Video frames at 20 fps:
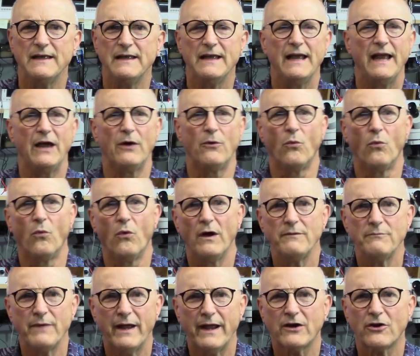At
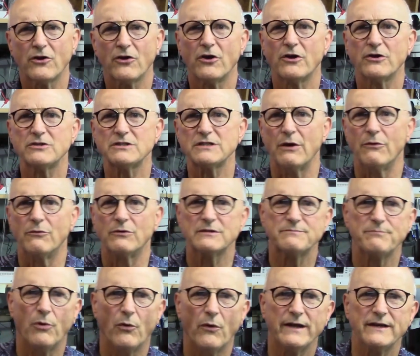one megahertz, it was
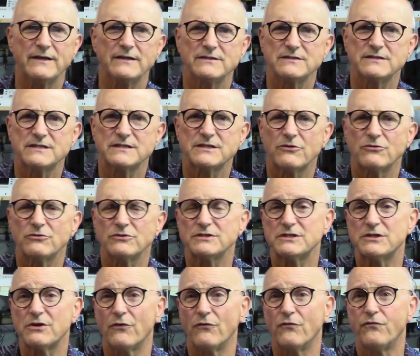zero point zero
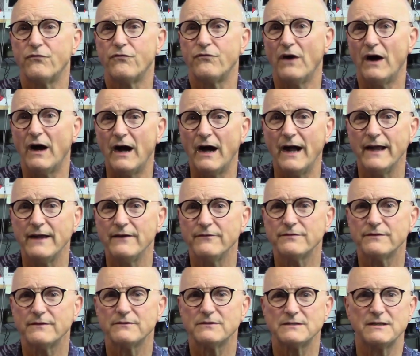zero
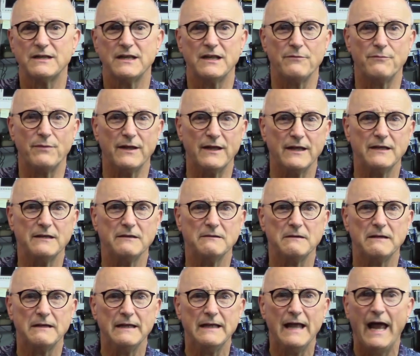five decibels.
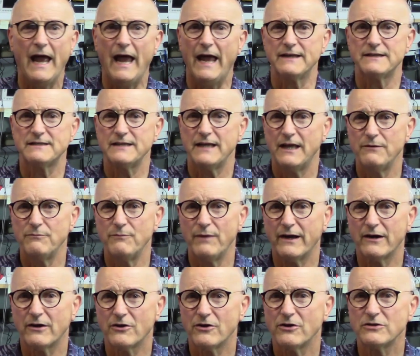At ten
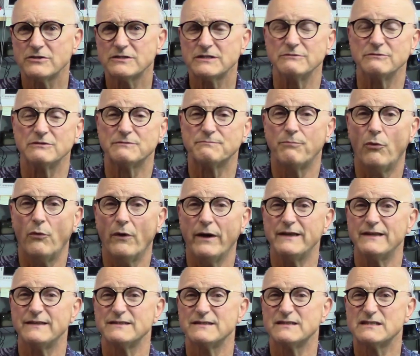megahertz, it was zero
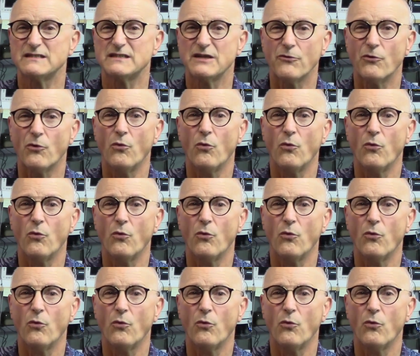point zero